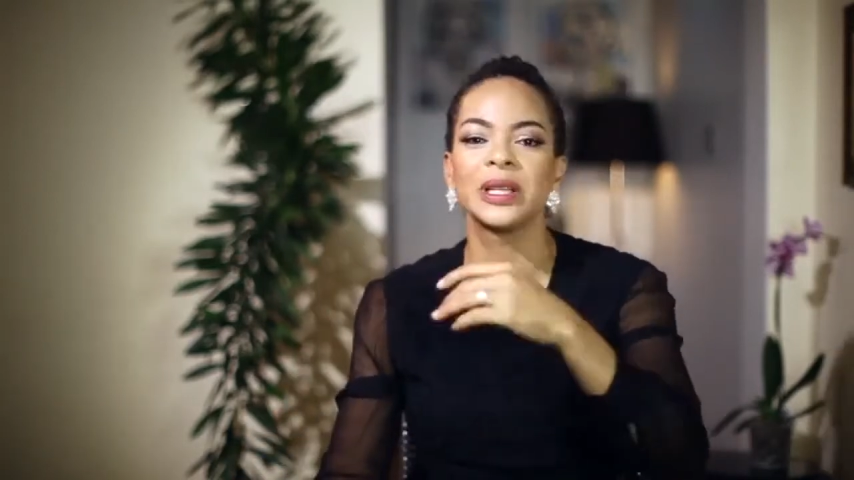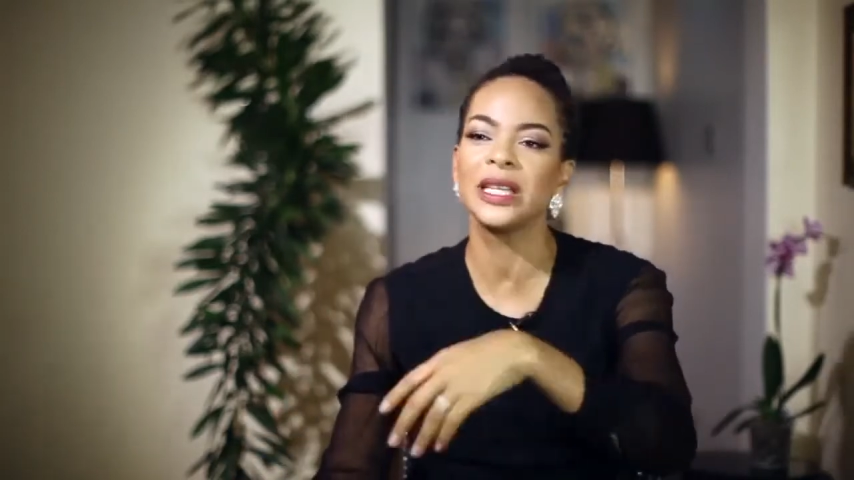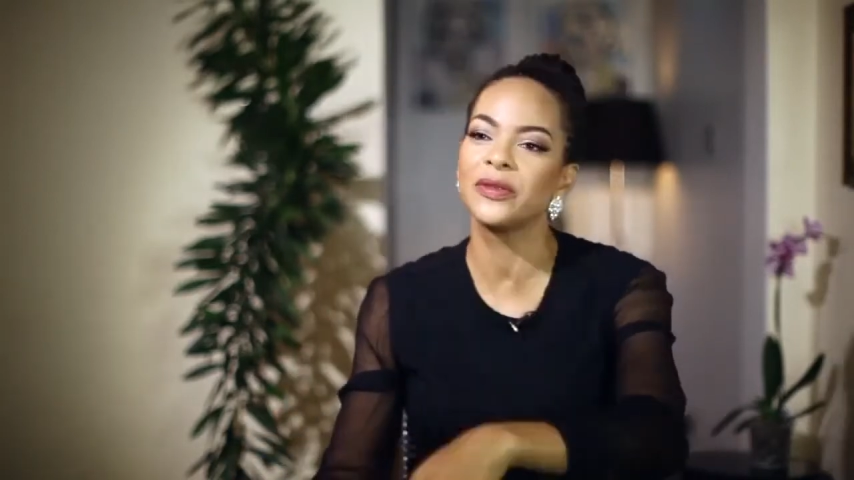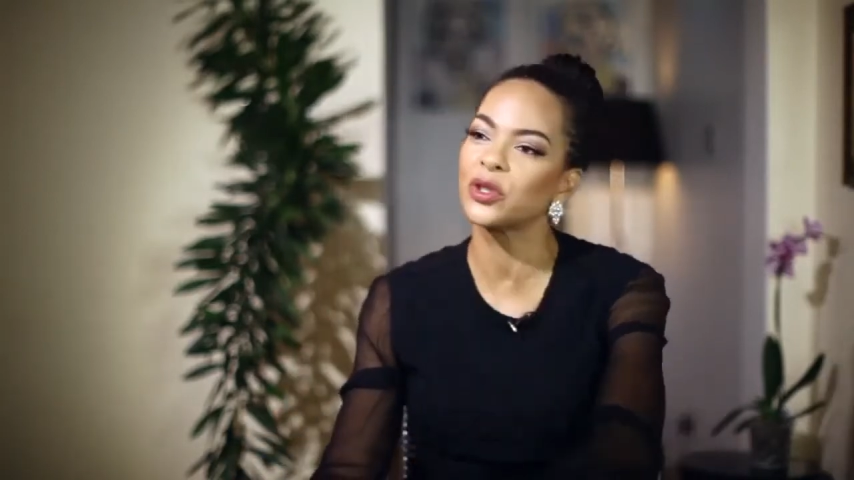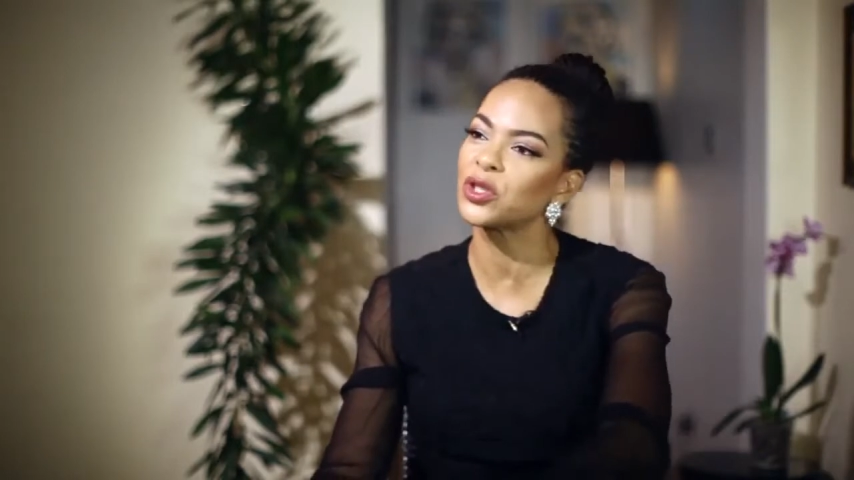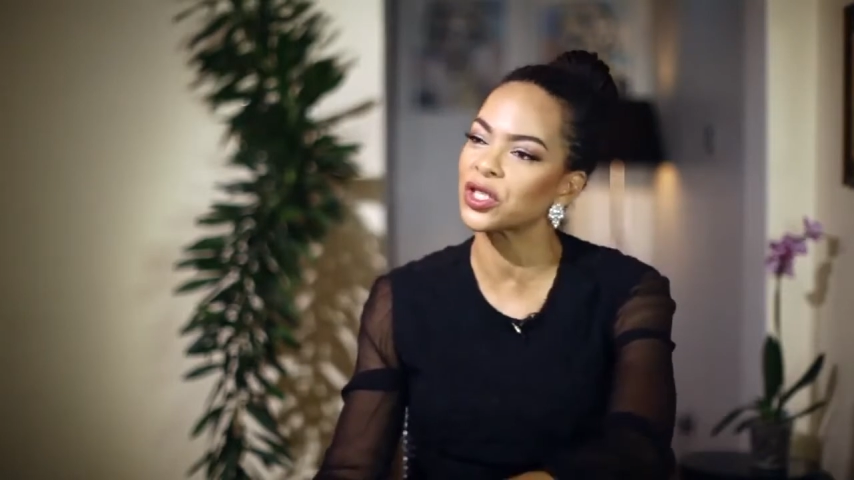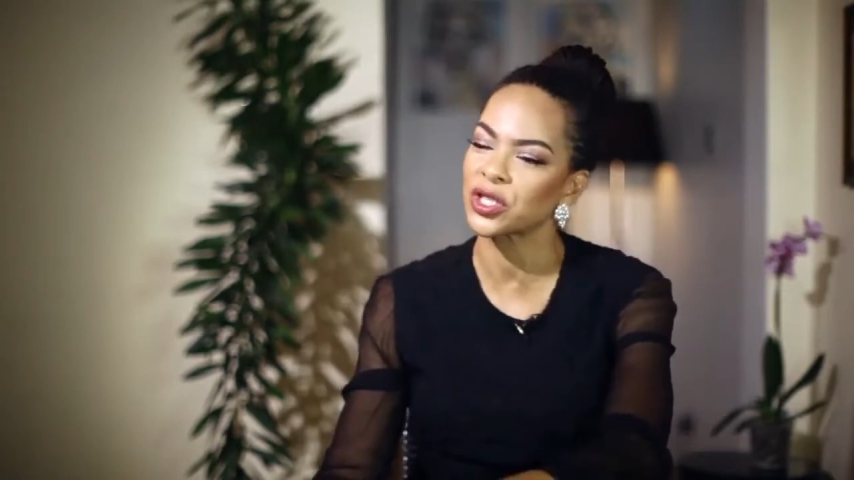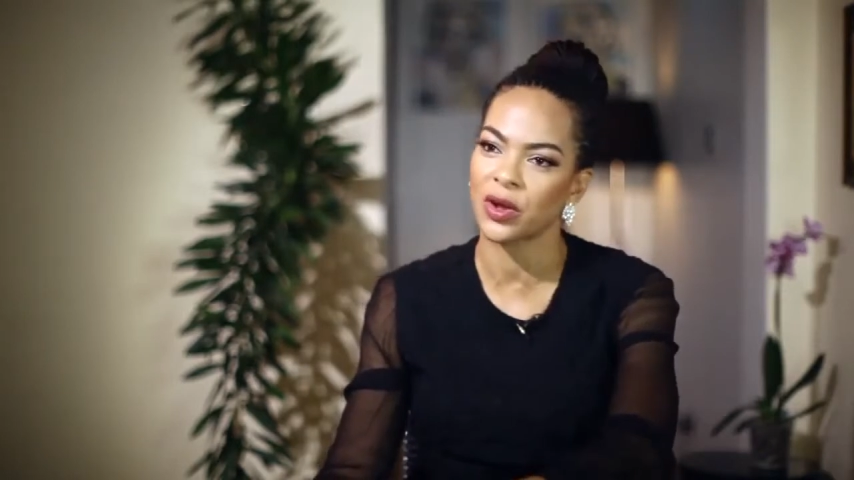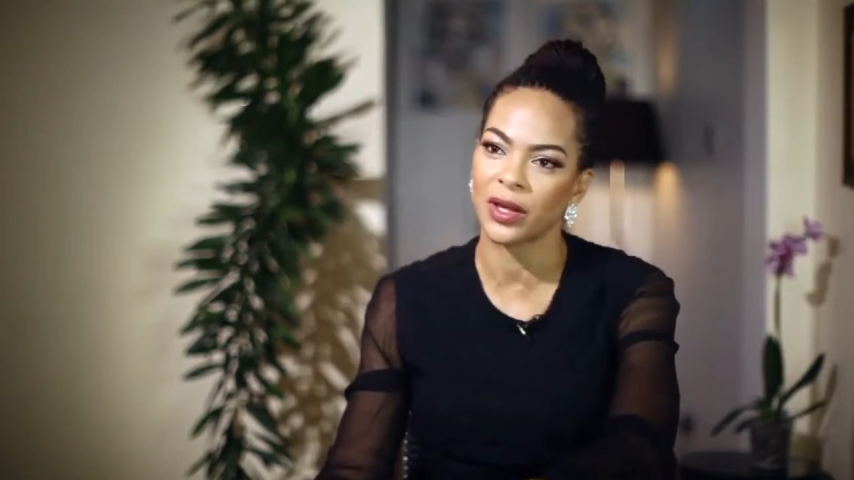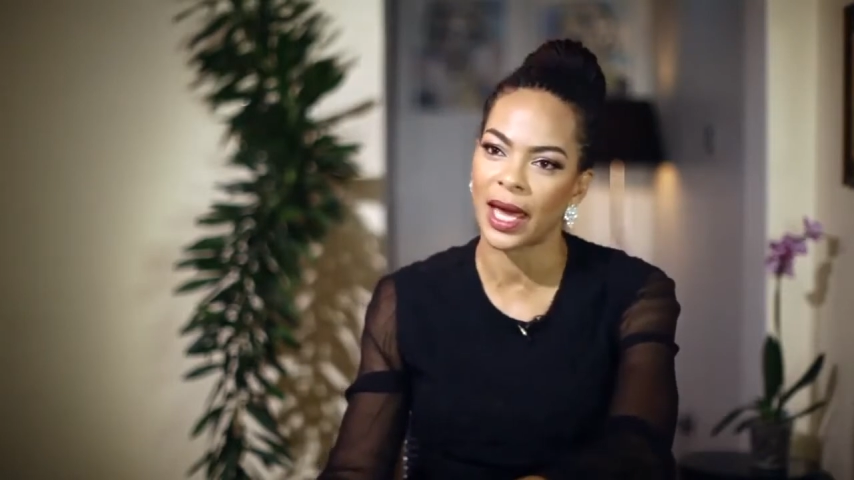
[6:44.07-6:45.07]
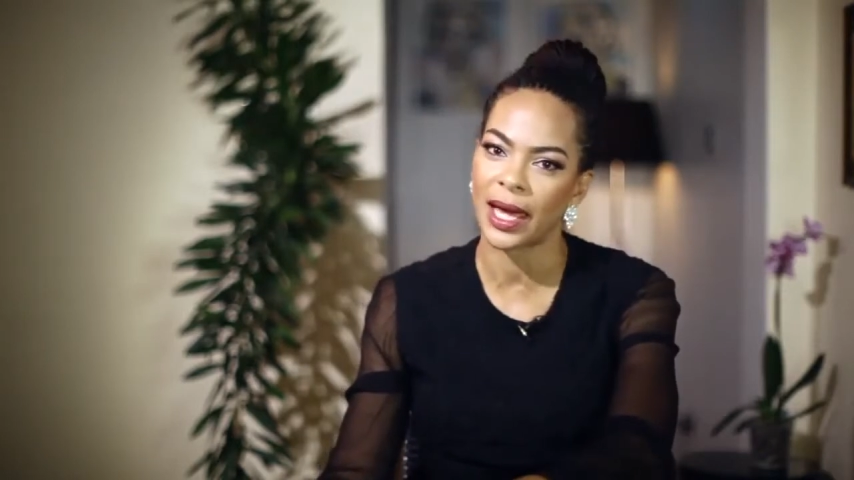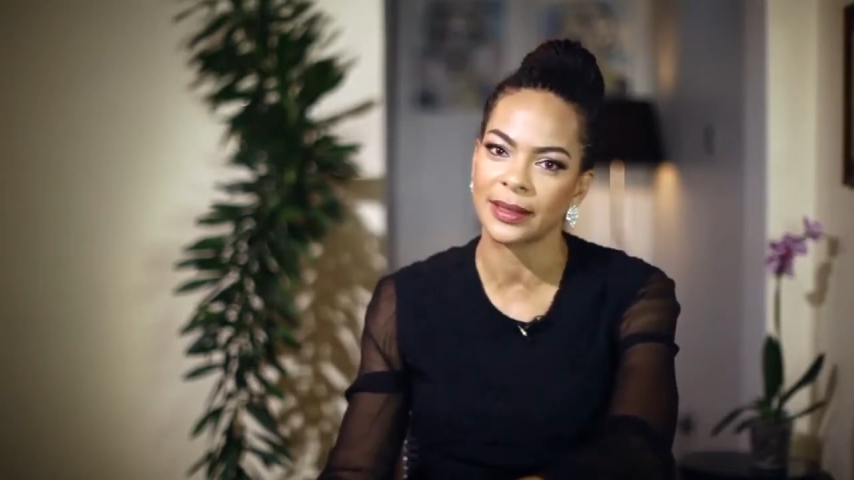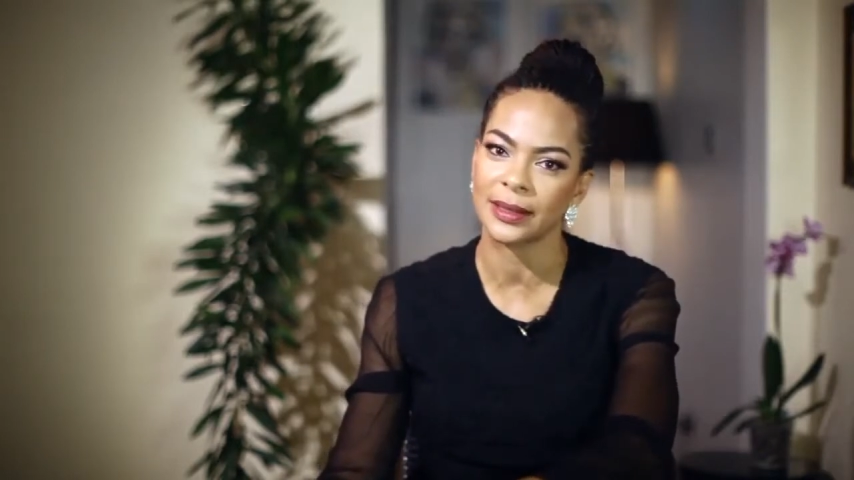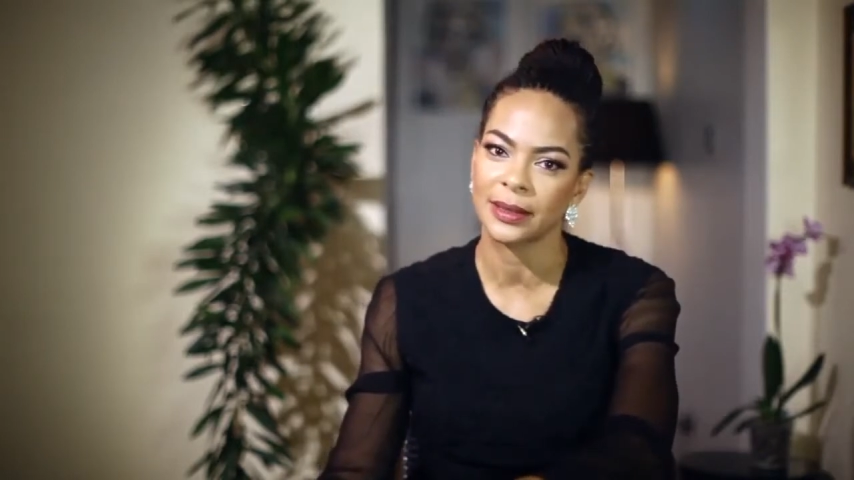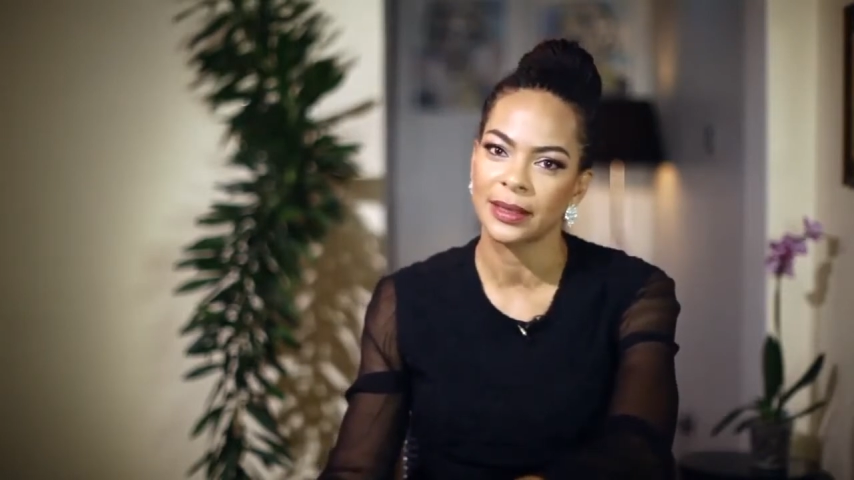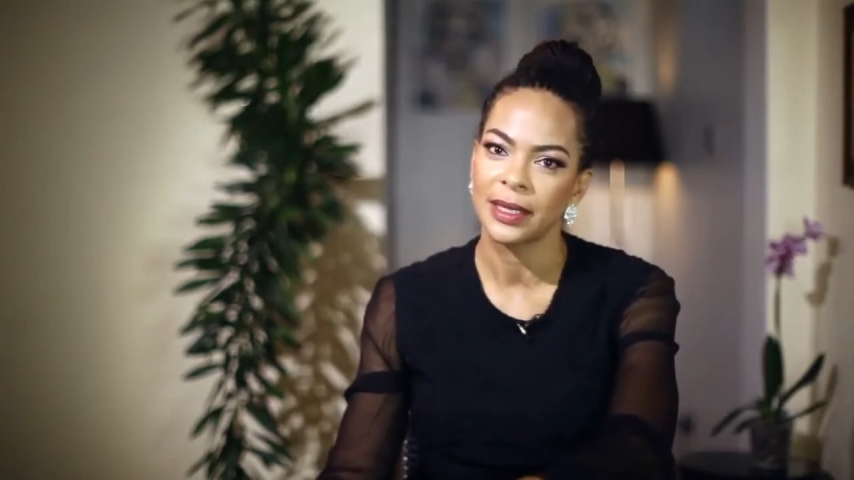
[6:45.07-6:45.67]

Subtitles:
believe you just saw that.